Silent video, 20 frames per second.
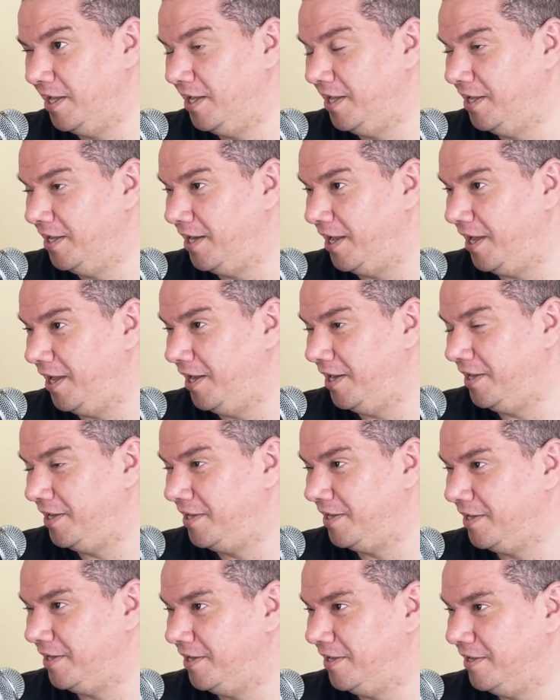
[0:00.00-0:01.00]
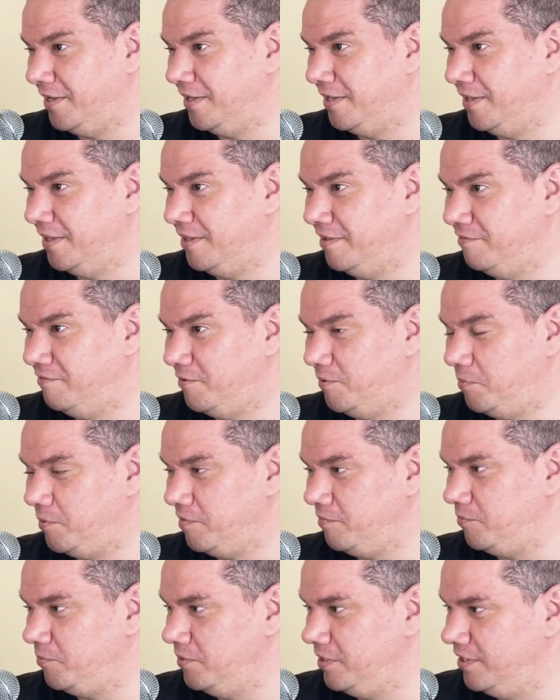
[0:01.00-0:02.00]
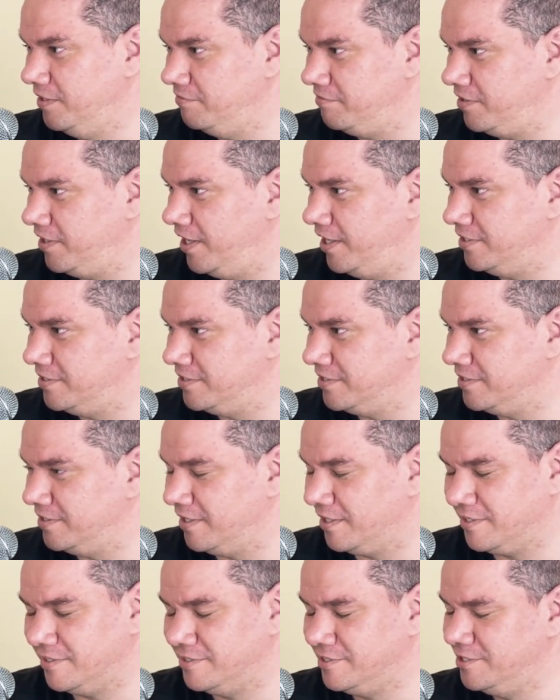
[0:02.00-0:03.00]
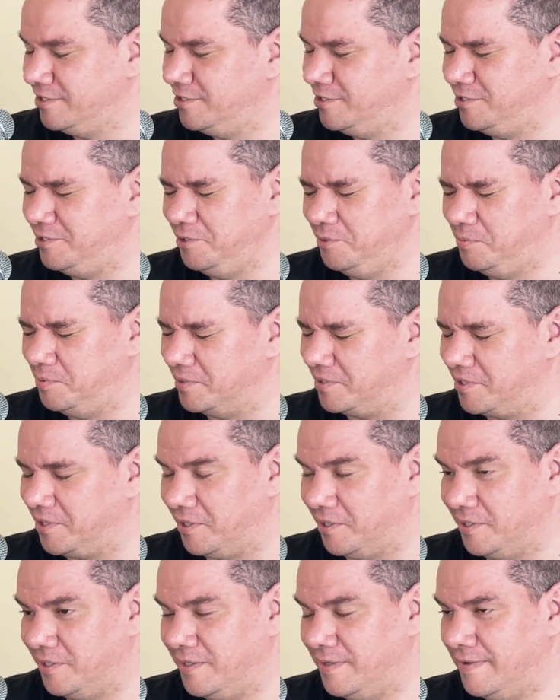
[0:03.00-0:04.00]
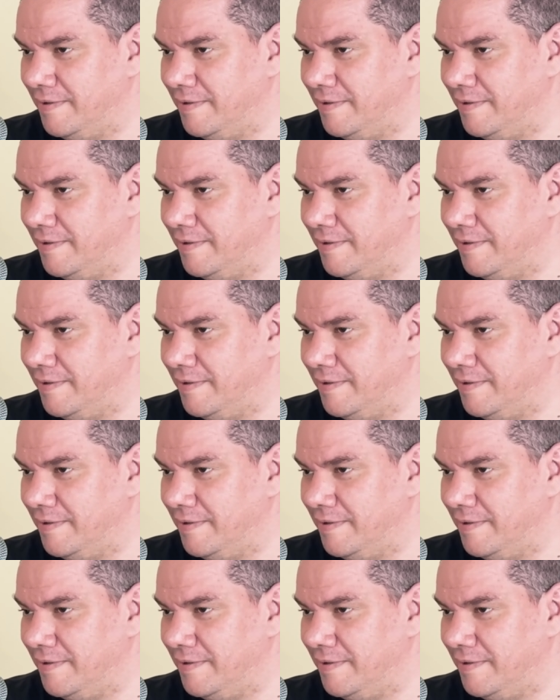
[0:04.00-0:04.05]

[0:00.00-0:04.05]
It had the 4.4 litre V8, like a stupid car.